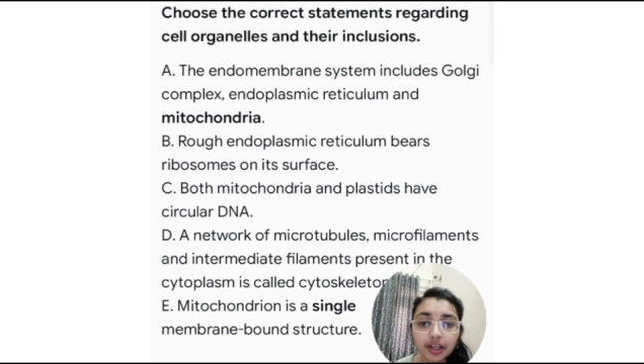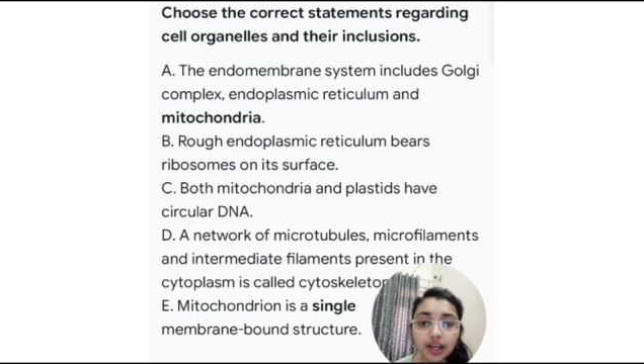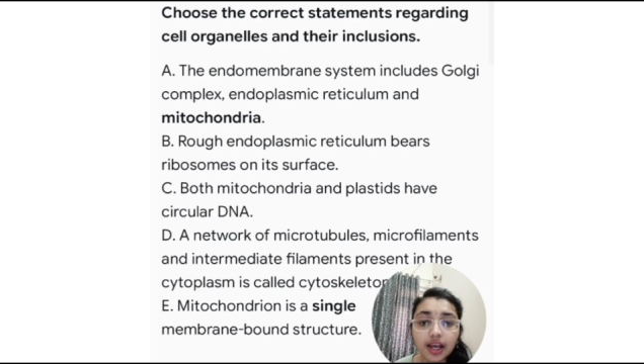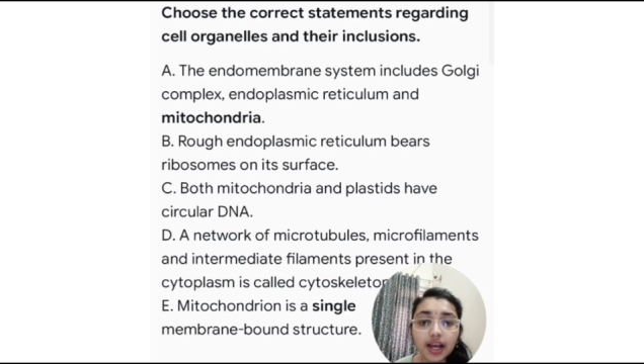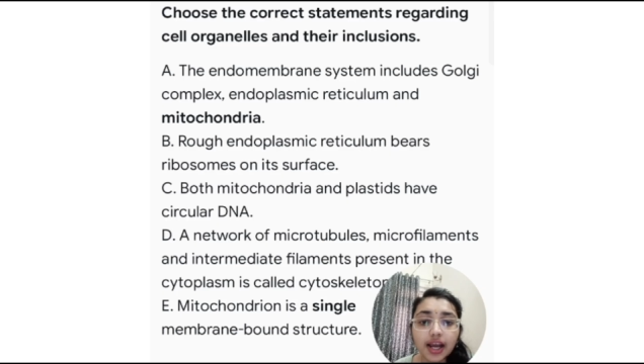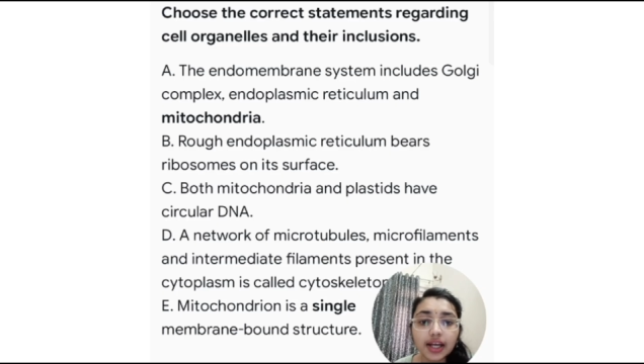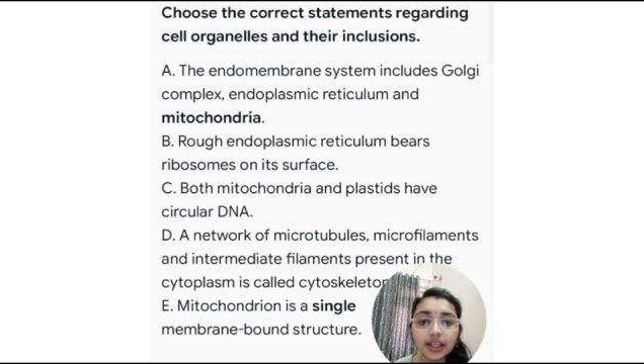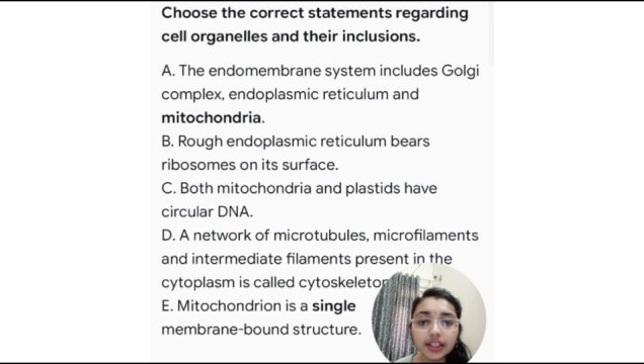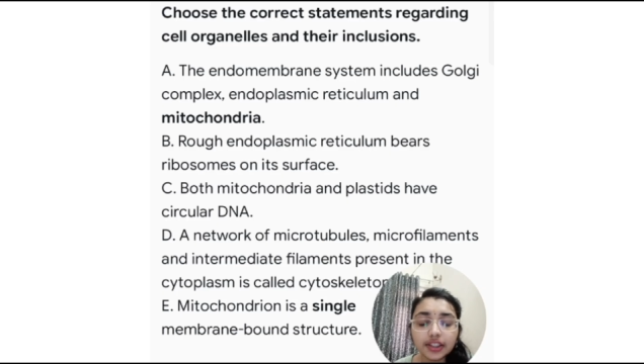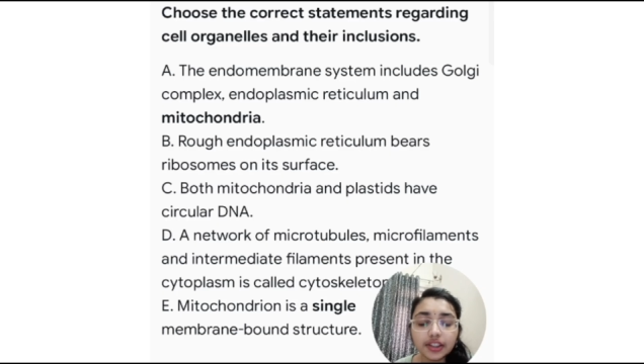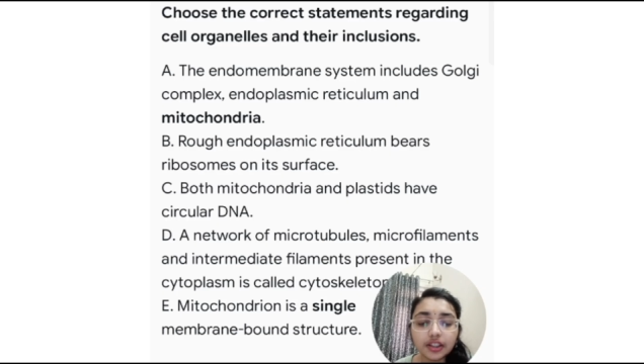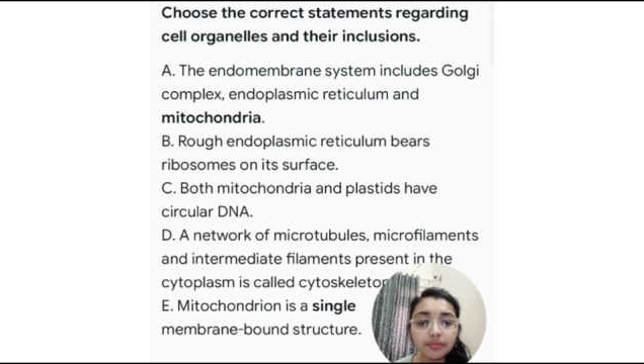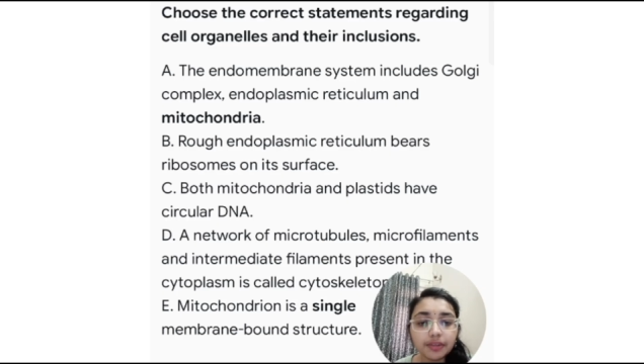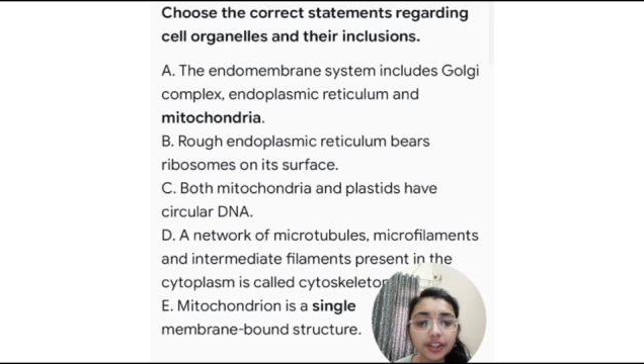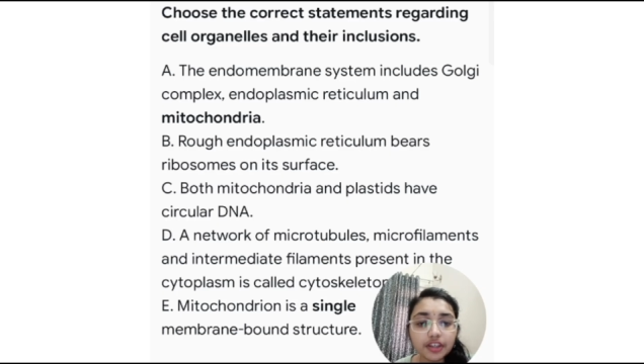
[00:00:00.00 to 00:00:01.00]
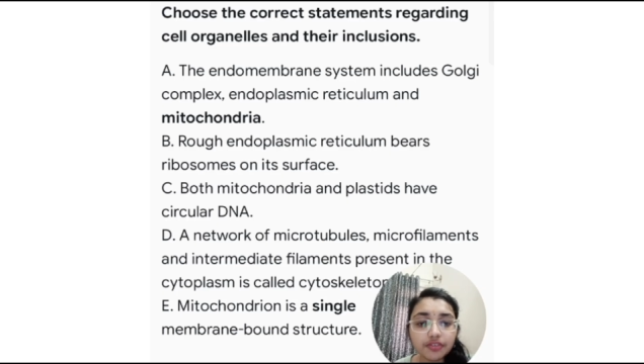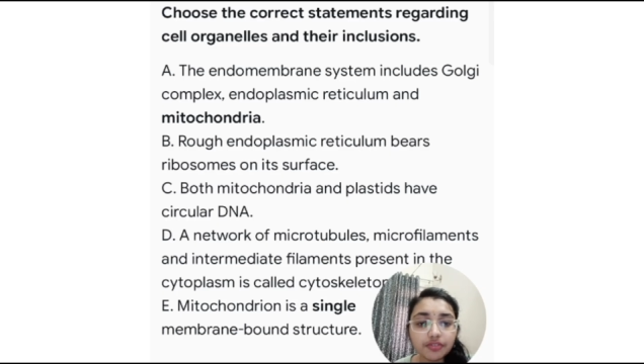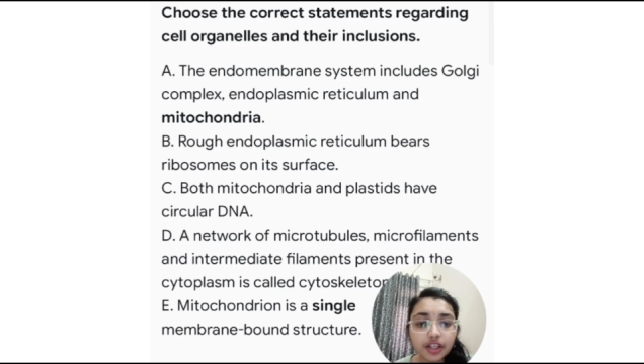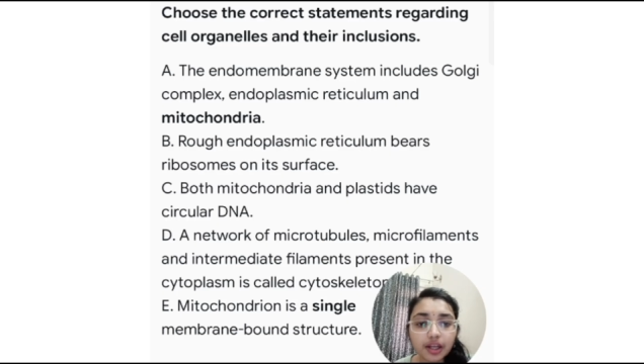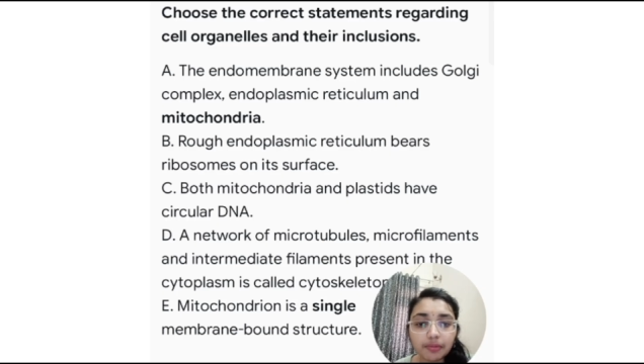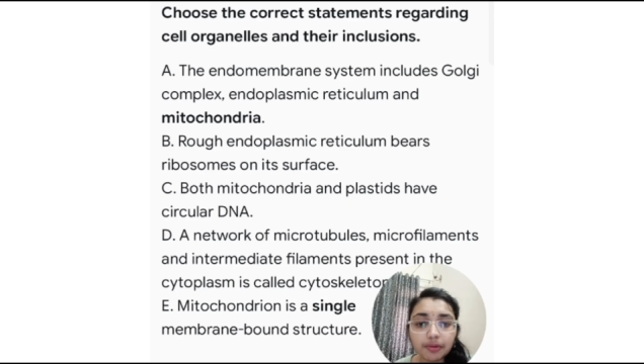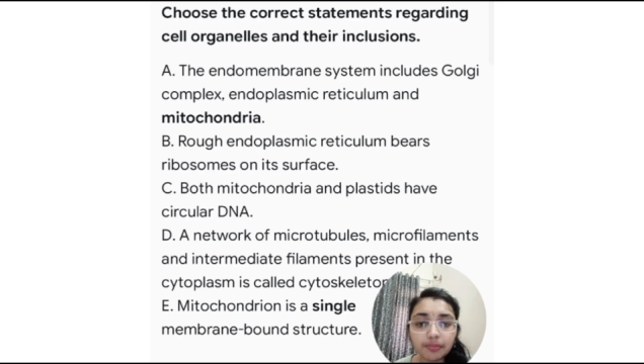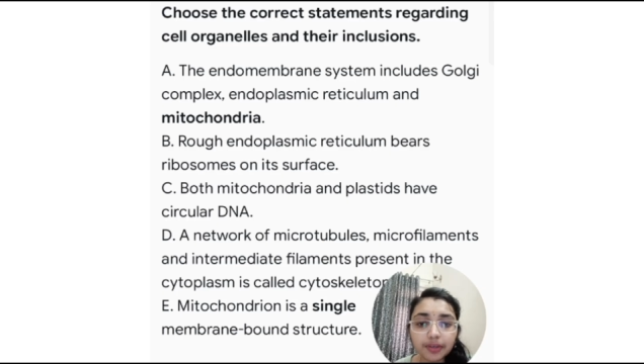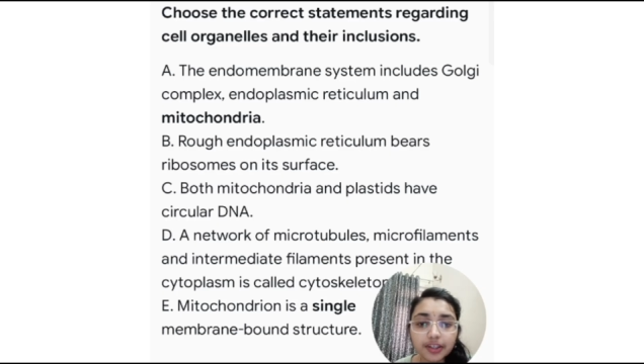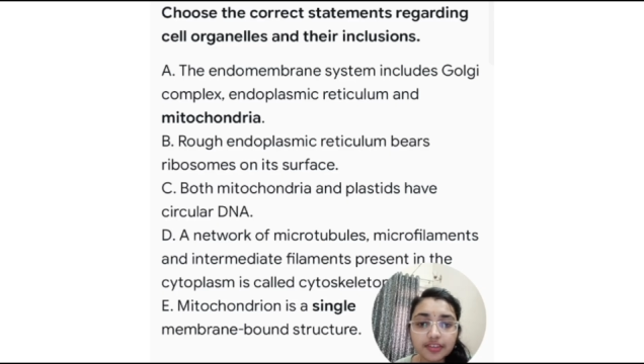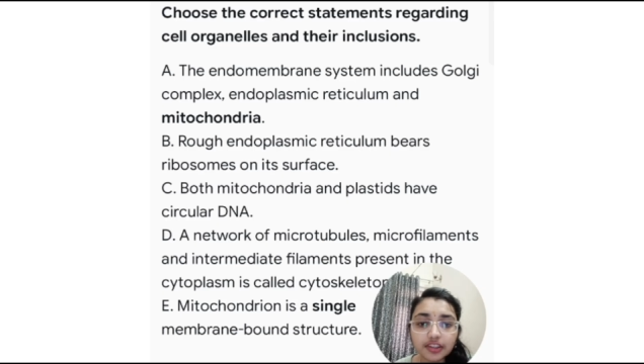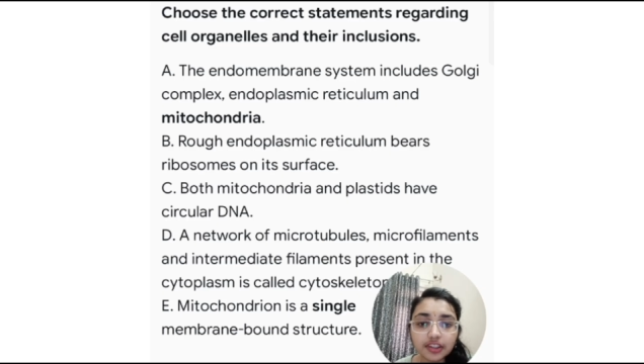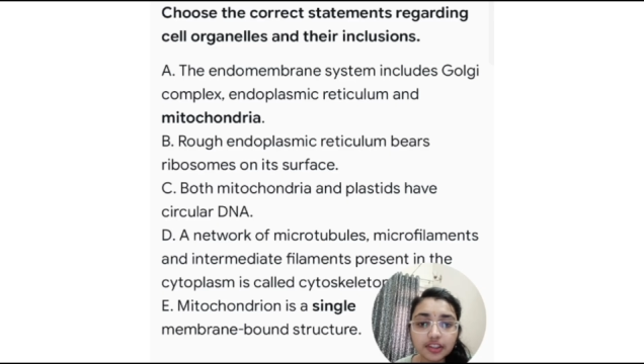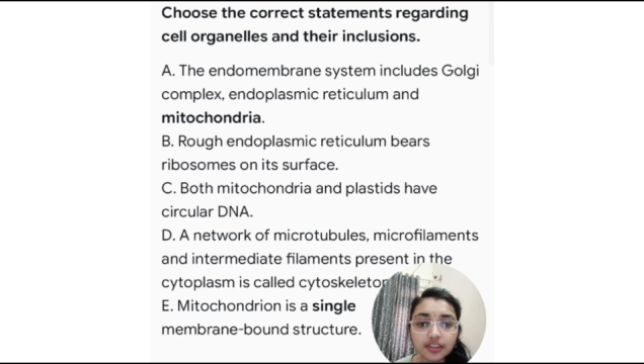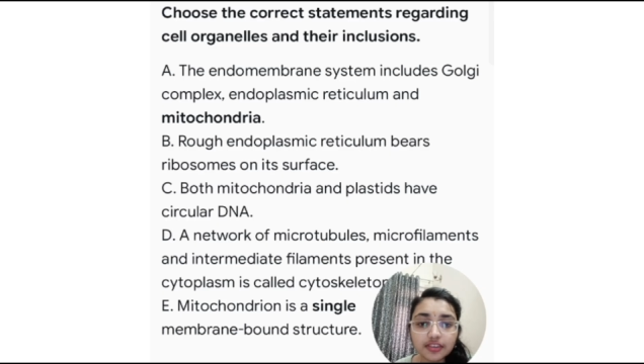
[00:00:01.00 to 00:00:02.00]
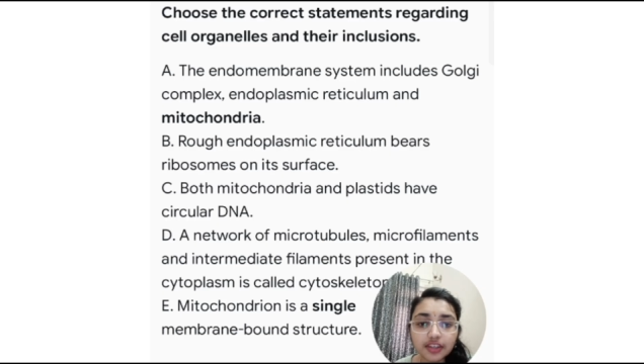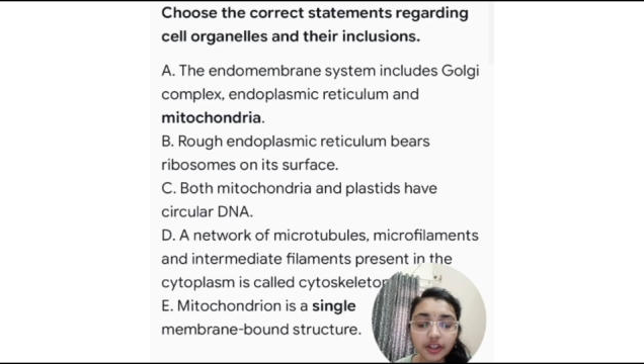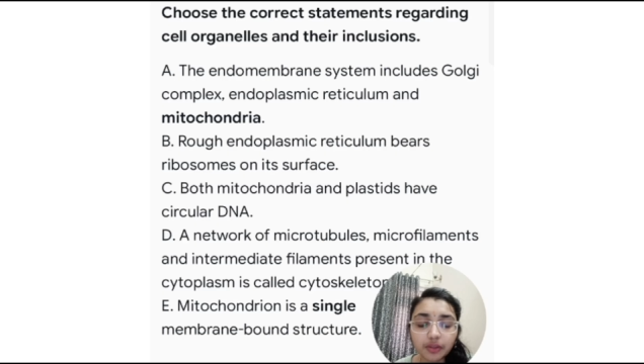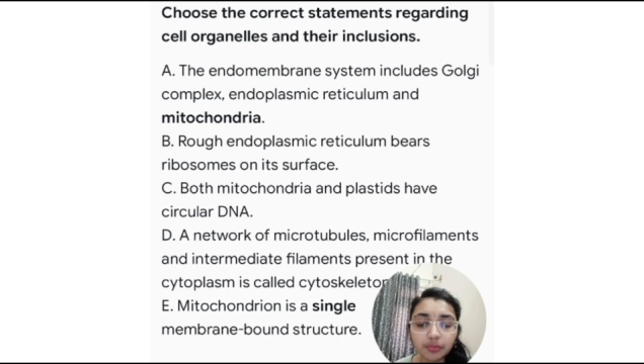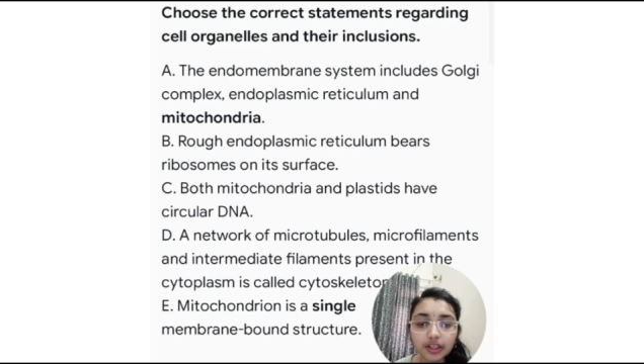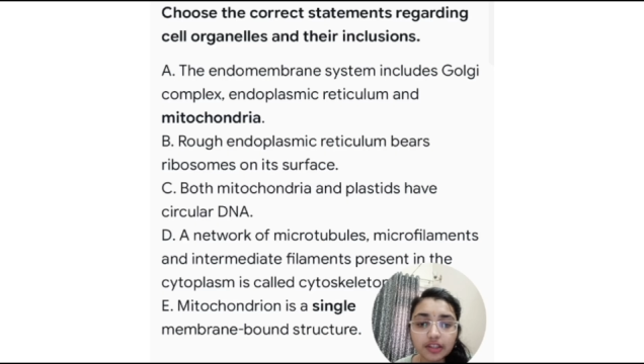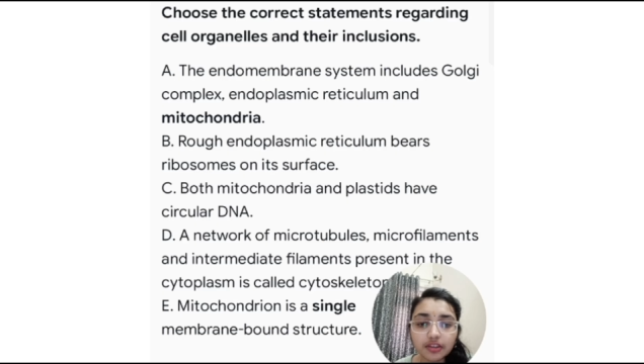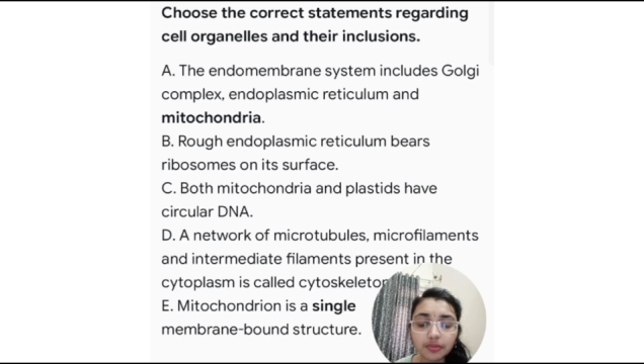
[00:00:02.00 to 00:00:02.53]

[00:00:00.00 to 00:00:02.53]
and intermediate filament present in the cytoplasm.